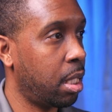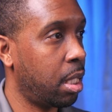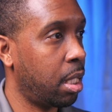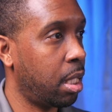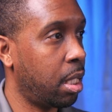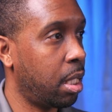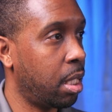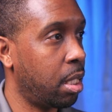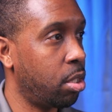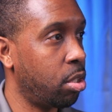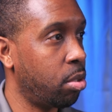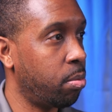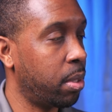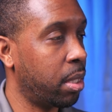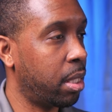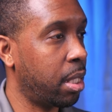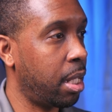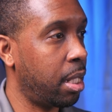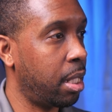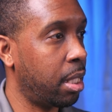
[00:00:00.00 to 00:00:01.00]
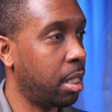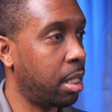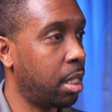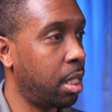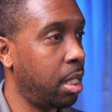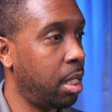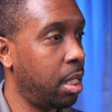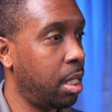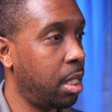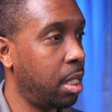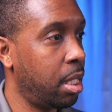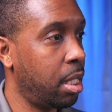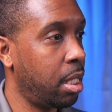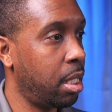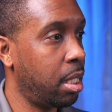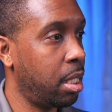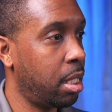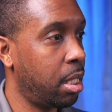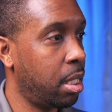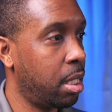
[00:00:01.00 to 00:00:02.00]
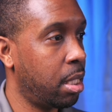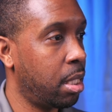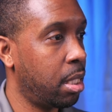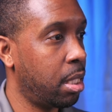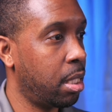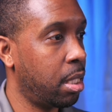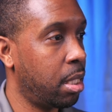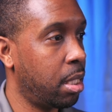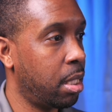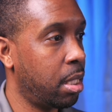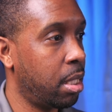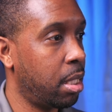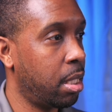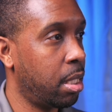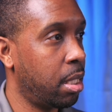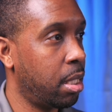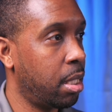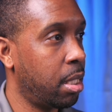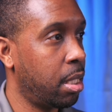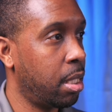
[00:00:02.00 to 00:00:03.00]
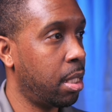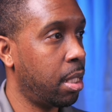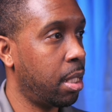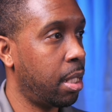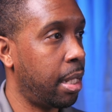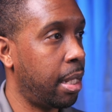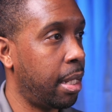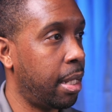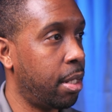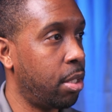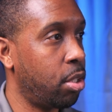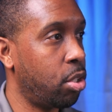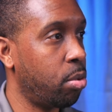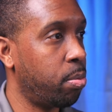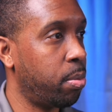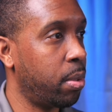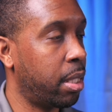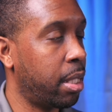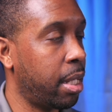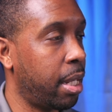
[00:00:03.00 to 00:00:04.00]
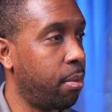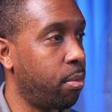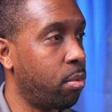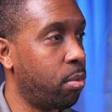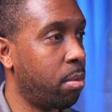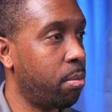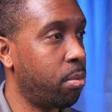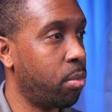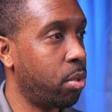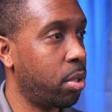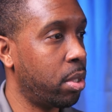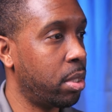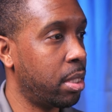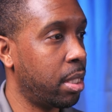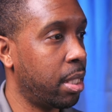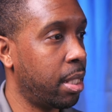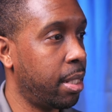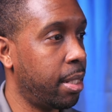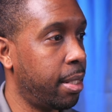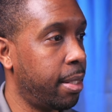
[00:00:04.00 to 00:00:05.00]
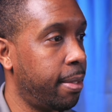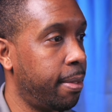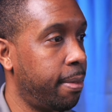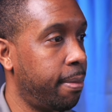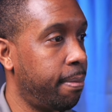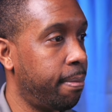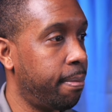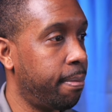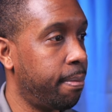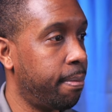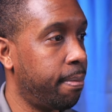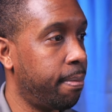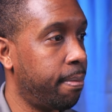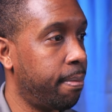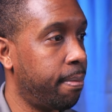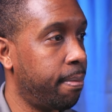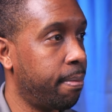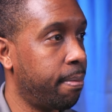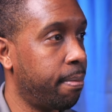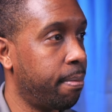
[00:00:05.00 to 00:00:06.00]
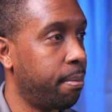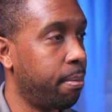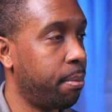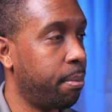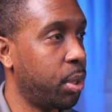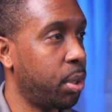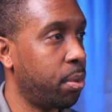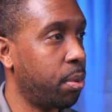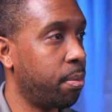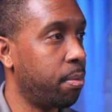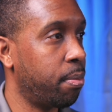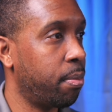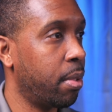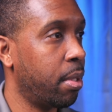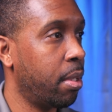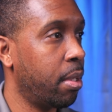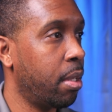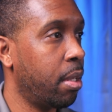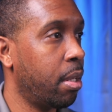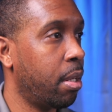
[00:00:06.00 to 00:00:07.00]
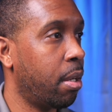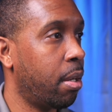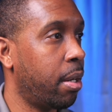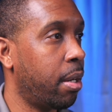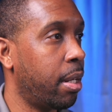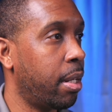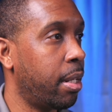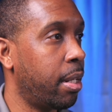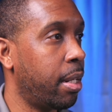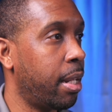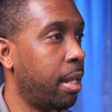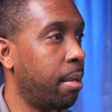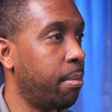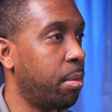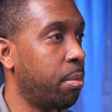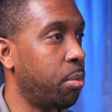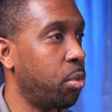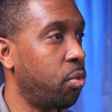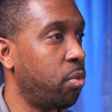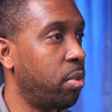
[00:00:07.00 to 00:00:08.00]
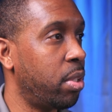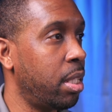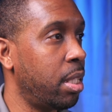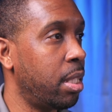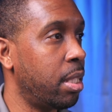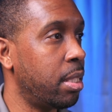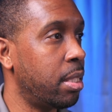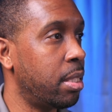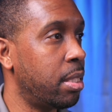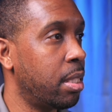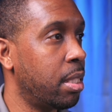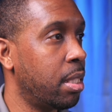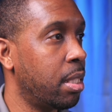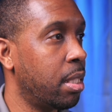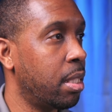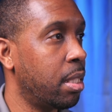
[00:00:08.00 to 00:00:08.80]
and duplicating again and duplicate one more time. Boom. All right. Now I'm going to move these